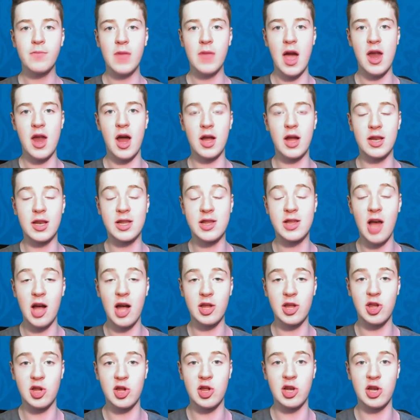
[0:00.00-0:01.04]
and I
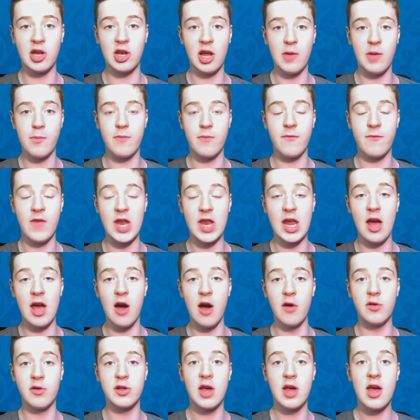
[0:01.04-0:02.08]
decided just to do
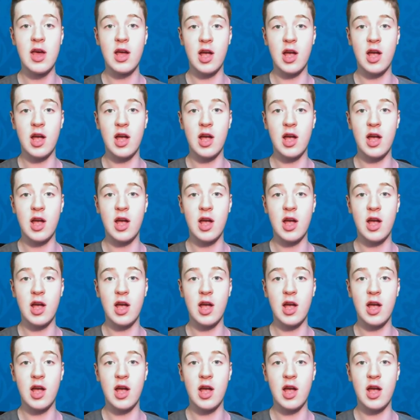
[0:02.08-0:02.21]
videos